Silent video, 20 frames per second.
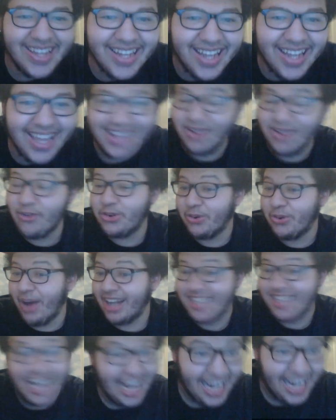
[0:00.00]
Nor do I
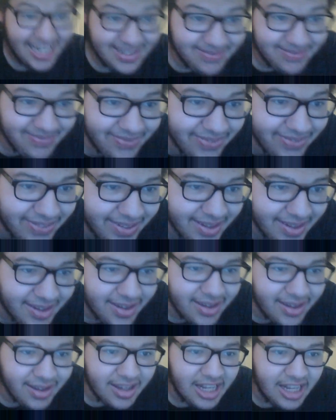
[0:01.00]
care.
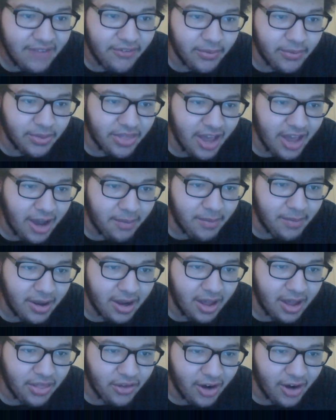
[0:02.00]
Even without my
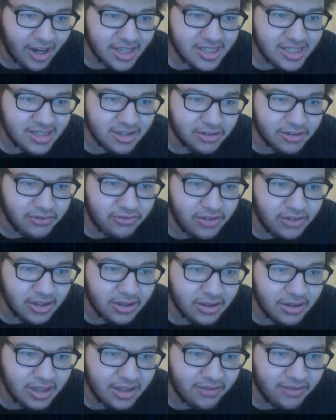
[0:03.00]
other, I can still
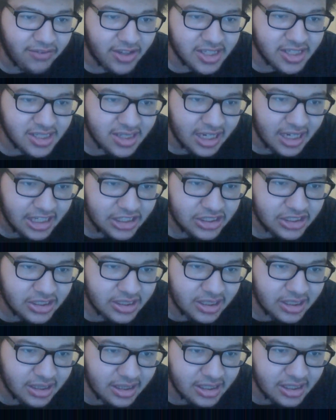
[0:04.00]
feel the
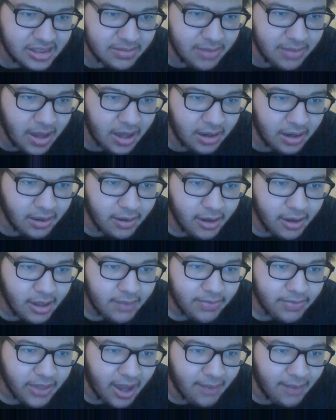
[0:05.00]
infestation in these men.
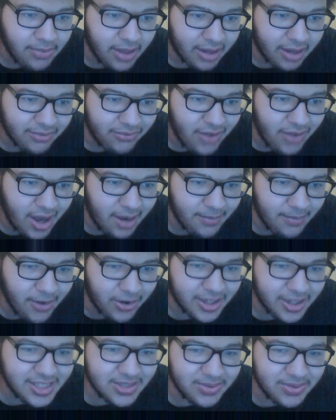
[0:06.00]
I'm not Venom.
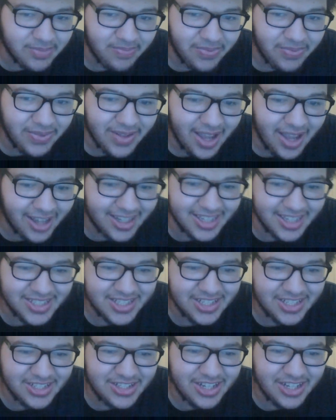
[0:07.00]
Okay, so I guess this
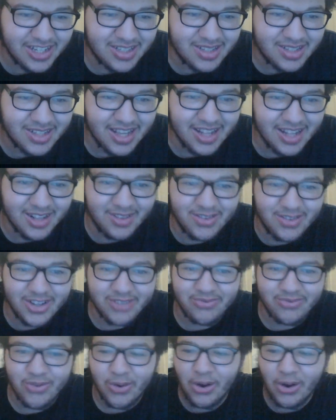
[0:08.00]
is just and just
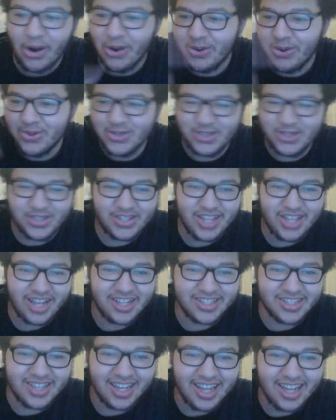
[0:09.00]
for illusion's sake,
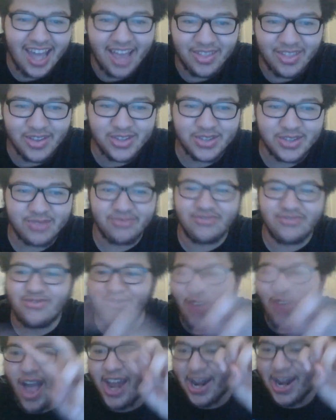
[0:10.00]
just like yeah, this is
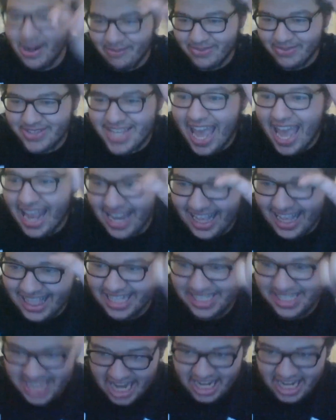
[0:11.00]
Venom technically
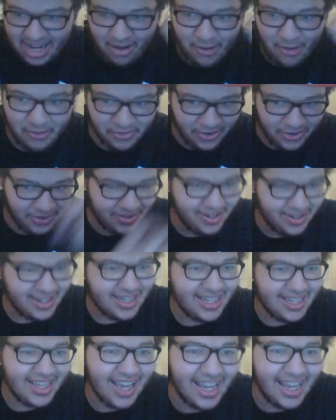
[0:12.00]
taking over,
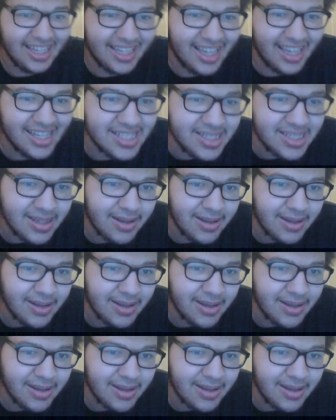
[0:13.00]
I guess.